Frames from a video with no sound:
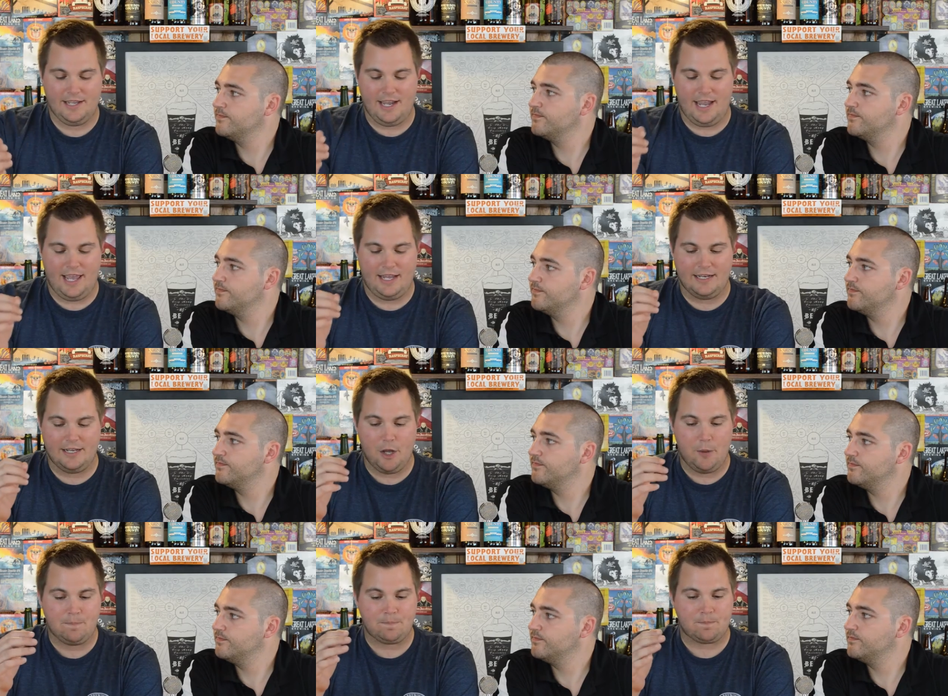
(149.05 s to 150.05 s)
Speaker 1: And
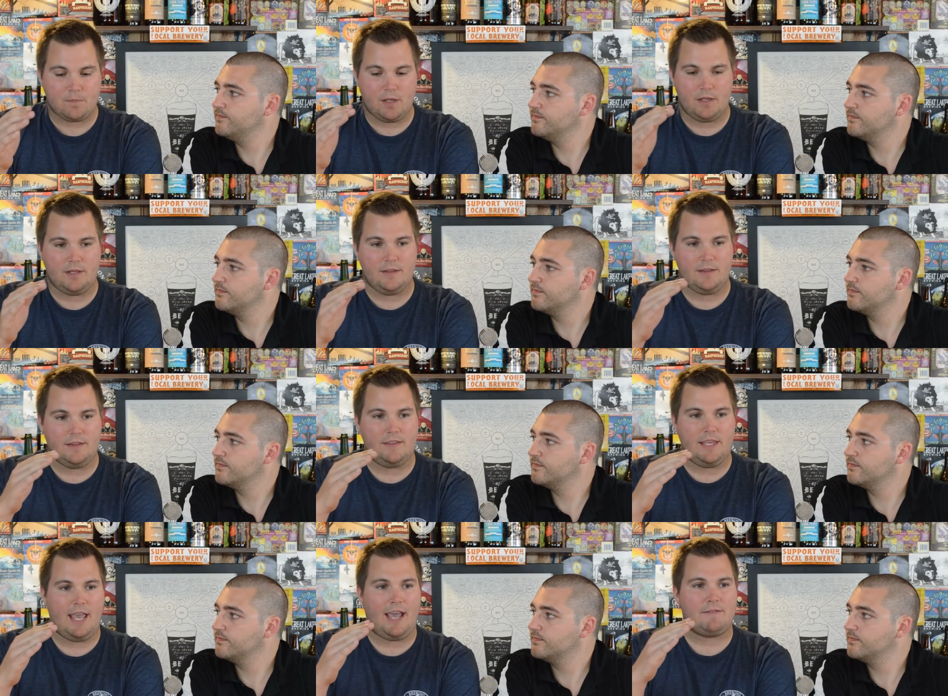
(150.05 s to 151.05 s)

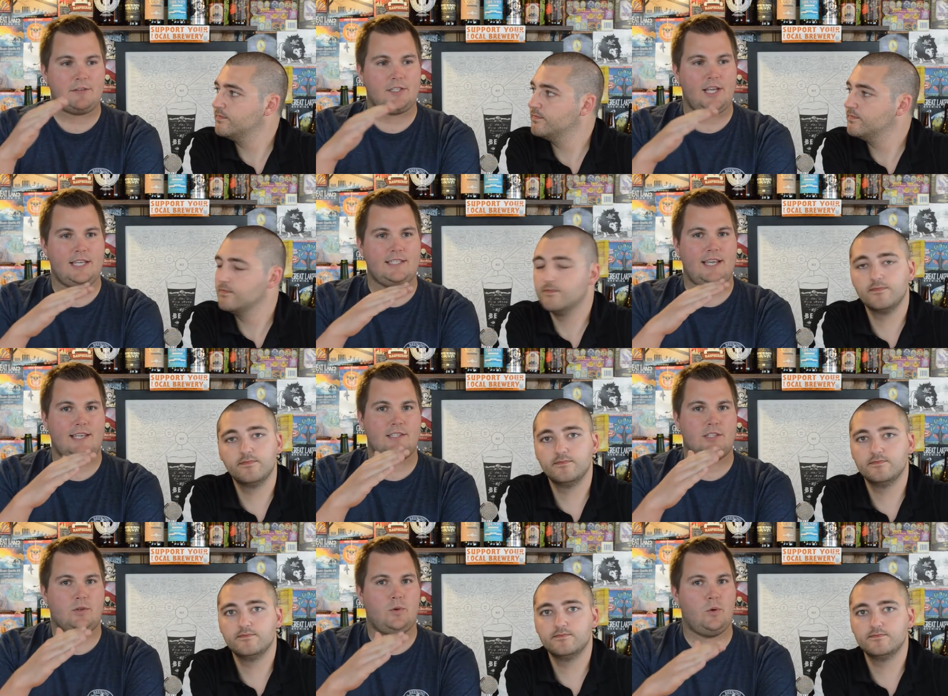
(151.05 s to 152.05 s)
the aftertaste has
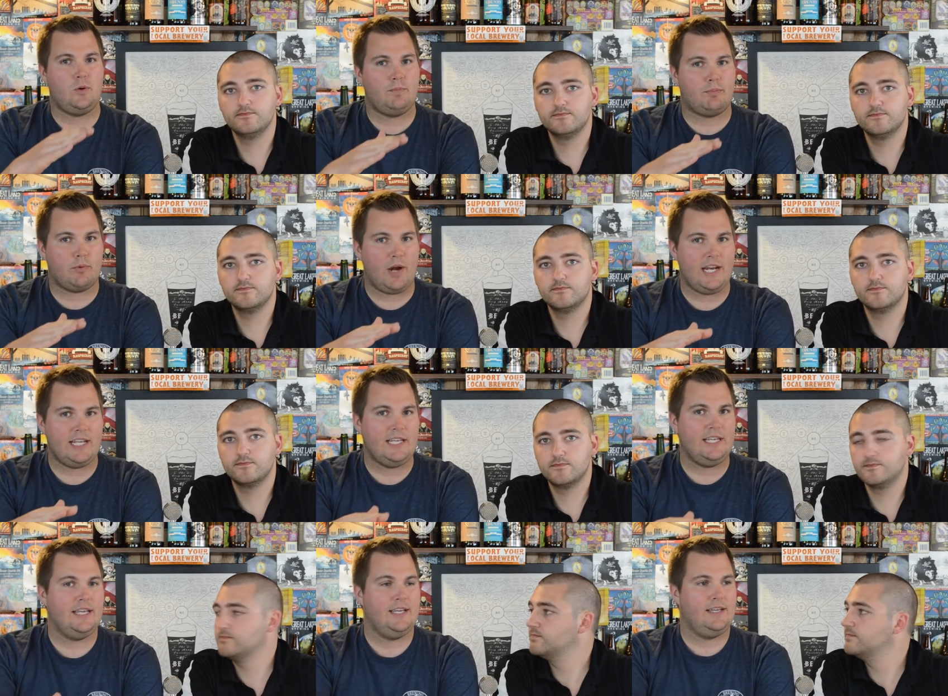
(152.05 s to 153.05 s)
this cool
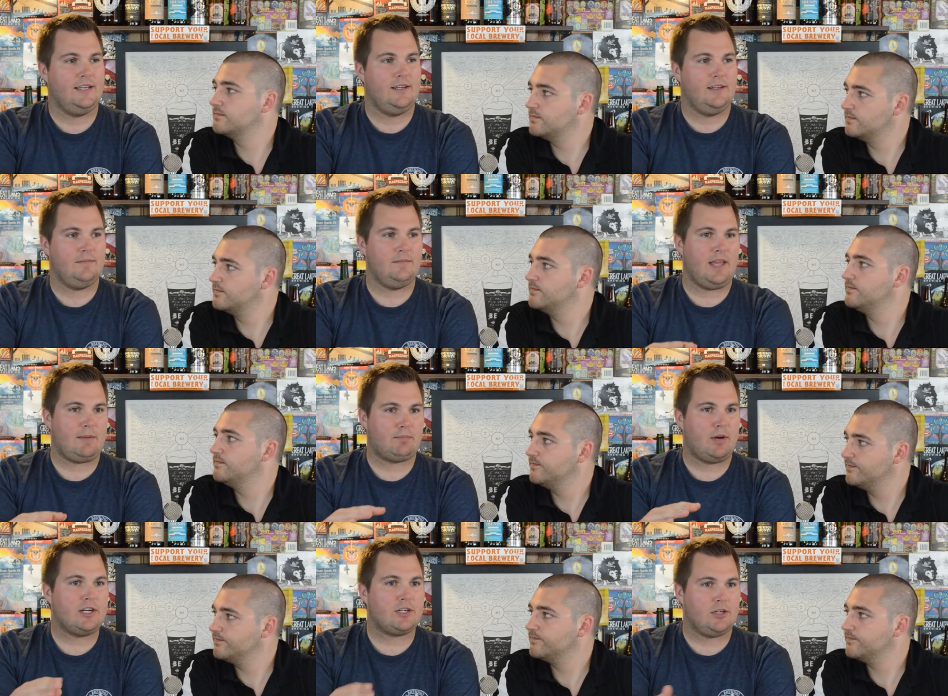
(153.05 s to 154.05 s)
bready
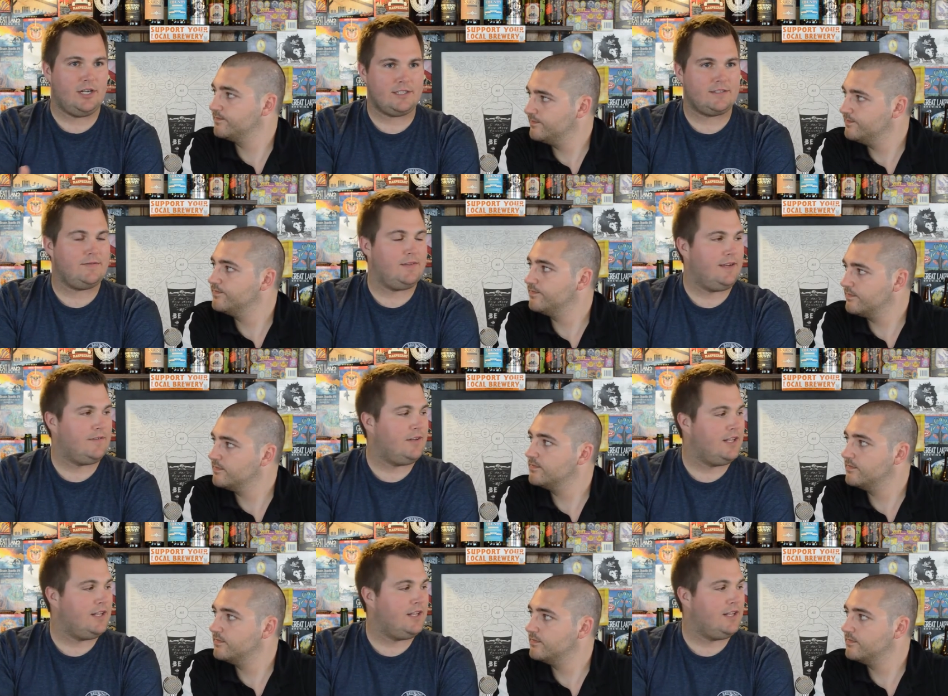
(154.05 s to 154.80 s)
like bread crust flavor.